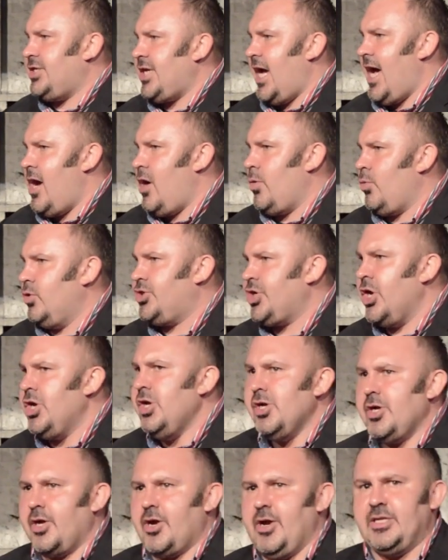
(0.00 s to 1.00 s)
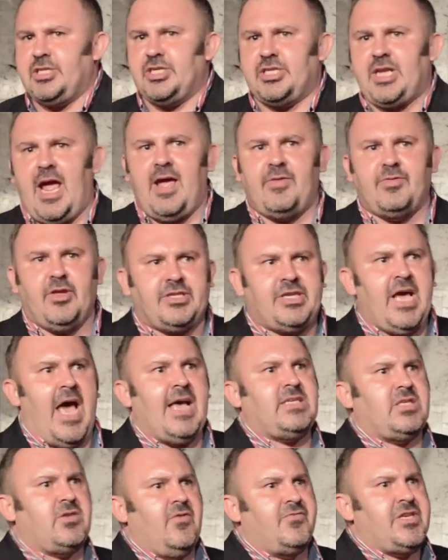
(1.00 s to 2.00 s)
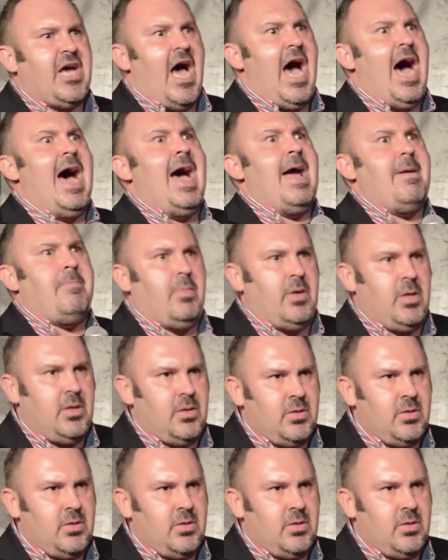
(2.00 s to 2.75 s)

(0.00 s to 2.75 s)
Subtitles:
Town was going to stand the test of time.